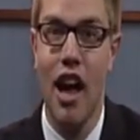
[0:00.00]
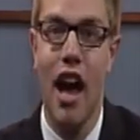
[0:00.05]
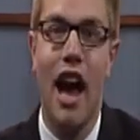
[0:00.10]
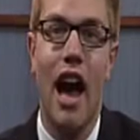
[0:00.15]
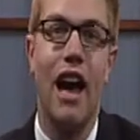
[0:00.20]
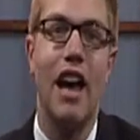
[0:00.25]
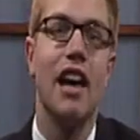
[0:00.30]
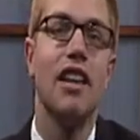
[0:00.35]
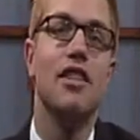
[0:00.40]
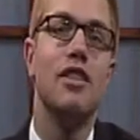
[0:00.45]

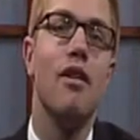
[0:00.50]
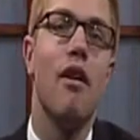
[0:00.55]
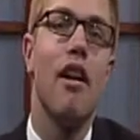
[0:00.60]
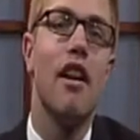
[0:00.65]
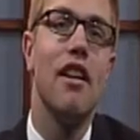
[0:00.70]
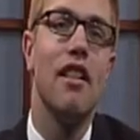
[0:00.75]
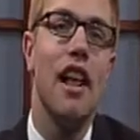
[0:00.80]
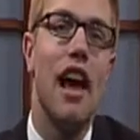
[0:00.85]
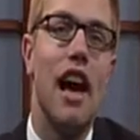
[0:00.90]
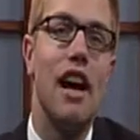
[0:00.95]
I guess you aren't
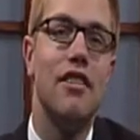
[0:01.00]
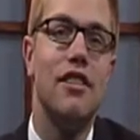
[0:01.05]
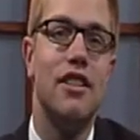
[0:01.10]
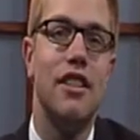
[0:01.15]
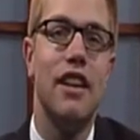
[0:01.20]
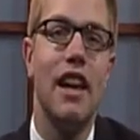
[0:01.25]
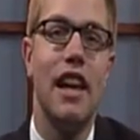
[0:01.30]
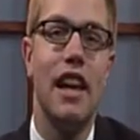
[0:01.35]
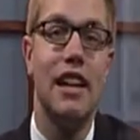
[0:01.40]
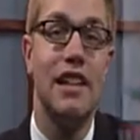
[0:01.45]
allowed to
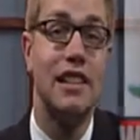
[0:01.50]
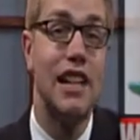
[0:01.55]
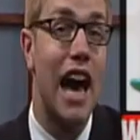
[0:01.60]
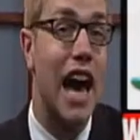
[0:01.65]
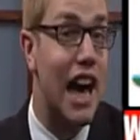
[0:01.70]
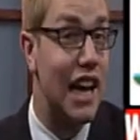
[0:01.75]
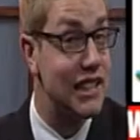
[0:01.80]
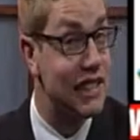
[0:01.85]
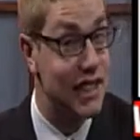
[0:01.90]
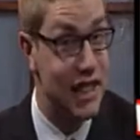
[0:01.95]
get
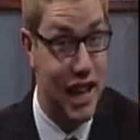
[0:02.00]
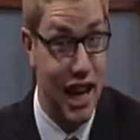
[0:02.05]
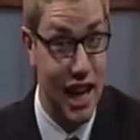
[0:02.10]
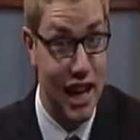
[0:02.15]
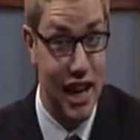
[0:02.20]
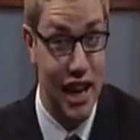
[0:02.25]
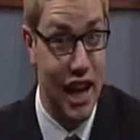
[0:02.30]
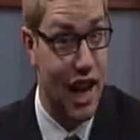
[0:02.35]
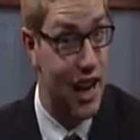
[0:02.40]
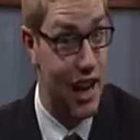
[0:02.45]

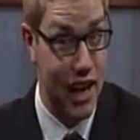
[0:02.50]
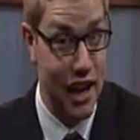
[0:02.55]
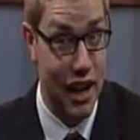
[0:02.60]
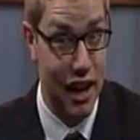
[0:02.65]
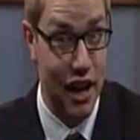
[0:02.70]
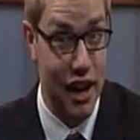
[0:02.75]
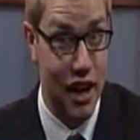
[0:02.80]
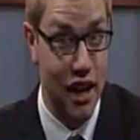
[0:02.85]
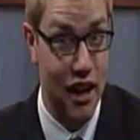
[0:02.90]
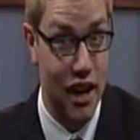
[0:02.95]
intoxicated on
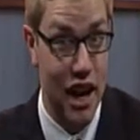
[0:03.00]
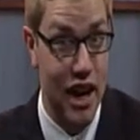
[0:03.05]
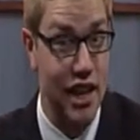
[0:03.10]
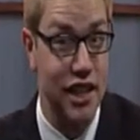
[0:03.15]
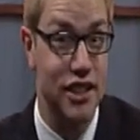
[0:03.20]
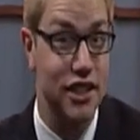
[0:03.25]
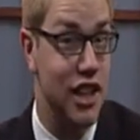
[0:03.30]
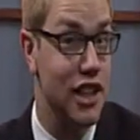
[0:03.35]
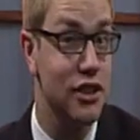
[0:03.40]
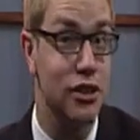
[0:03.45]
air at a
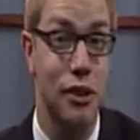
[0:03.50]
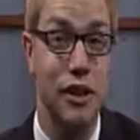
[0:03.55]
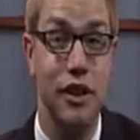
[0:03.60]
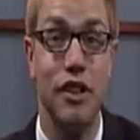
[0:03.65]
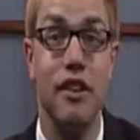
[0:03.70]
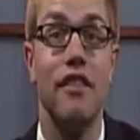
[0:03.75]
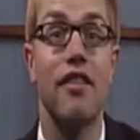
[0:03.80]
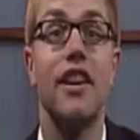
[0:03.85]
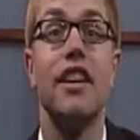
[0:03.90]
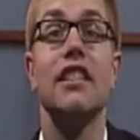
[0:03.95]
Jesuit
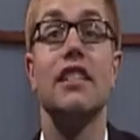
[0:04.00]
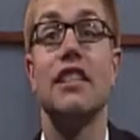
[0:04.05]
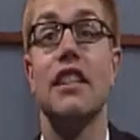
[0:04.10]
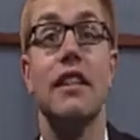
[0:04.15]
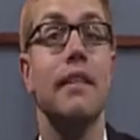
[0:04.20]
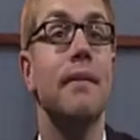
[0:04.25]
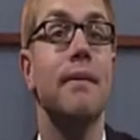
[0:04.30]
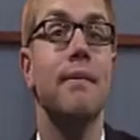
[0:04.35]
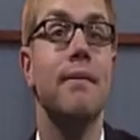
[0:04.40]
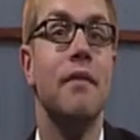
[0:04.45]
university.
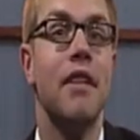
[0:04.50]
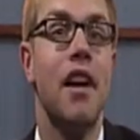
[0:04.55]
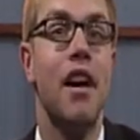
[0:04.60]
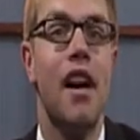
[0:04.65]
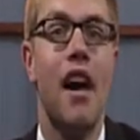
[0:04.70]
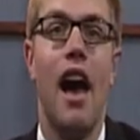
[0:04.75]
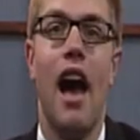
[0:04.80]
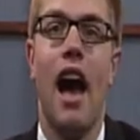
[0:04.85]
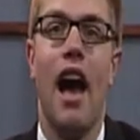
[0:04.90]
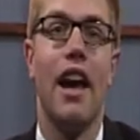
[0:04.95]

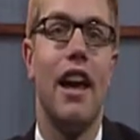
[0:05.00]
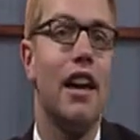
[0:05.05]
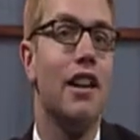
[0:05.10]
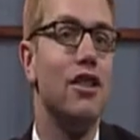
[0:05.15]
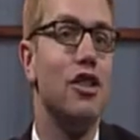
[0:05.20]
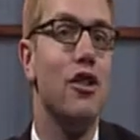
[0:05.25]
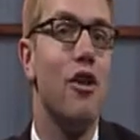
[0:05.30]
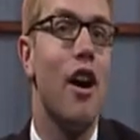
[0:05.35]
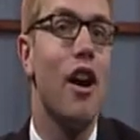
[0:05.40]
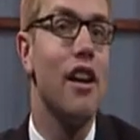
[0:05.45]
I guess
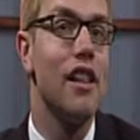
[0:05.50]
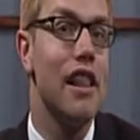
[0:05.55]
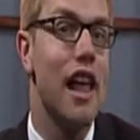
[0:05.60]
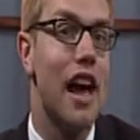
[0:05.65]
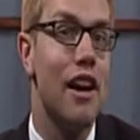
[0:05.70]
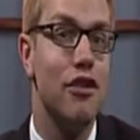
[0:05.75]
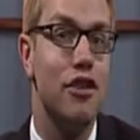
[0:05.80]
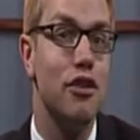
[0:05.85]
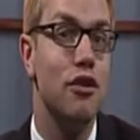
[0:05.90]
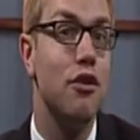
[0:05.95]
you aren't
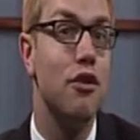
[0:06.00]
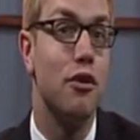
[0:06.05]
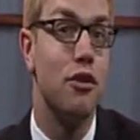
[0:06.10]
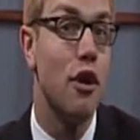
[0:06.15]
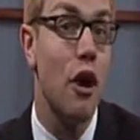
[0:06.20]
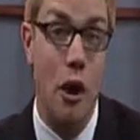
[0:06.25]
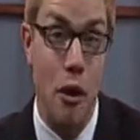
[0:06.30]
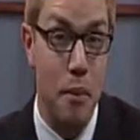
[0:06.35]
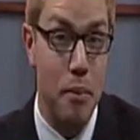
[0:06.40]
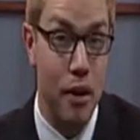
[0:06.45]
allowed to
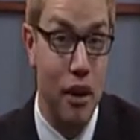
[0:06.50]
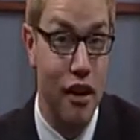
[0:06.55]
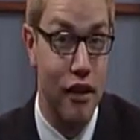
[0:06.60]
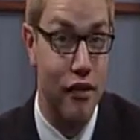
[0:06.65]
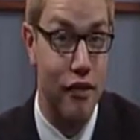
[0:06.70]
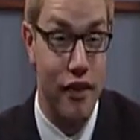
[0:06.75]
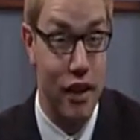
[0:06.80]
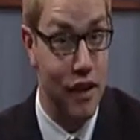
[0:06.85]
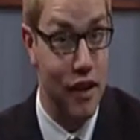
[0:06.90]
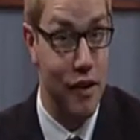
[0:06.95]
grope
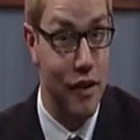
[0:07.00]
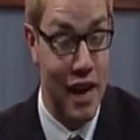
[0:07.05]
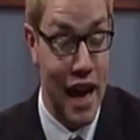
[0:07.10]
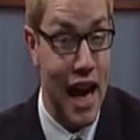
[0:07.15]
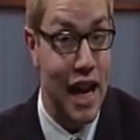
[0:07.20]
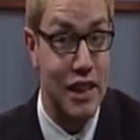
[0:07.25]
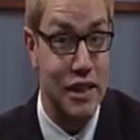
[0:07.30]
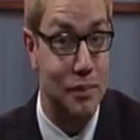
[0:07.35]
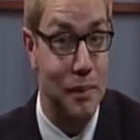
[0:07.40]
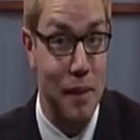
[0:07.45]
fellow
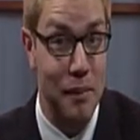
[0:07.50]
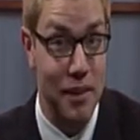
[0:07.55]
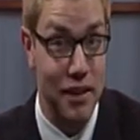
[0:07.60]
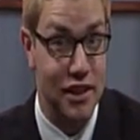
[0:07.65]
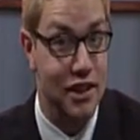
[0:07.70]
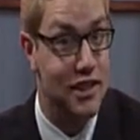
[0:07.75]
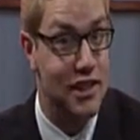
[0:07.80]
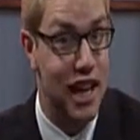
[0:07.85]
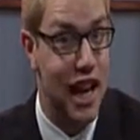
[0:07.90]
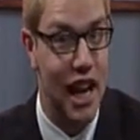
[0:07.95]
cast
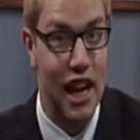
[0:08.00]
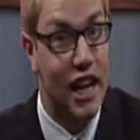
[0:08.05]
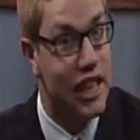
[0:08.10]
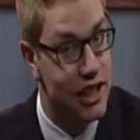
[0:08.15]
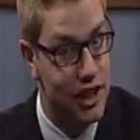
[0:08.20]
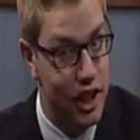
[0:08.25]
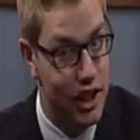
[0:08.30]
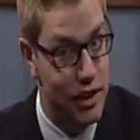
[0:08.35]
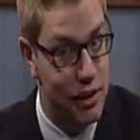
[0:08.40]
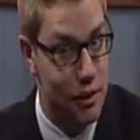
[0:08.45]
members at a
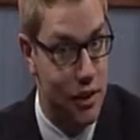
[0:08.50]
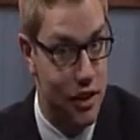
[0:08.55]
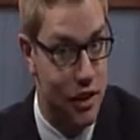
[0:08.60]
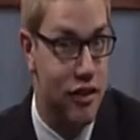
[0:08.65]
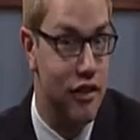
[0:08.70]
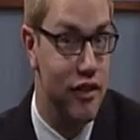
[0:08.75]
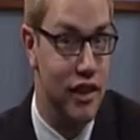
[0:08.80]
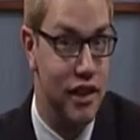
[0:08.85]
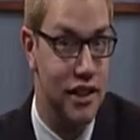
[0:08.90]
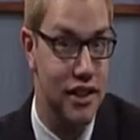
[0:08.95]
Jesuit
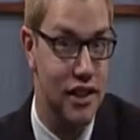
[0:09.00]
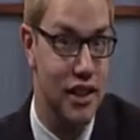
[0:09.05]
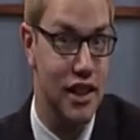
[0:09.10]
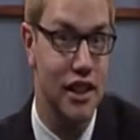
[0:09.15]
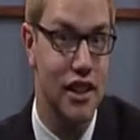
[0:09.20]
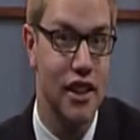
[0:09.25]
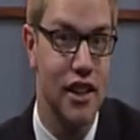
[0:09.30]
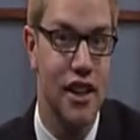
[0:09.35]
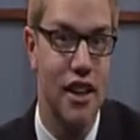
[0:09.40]
university.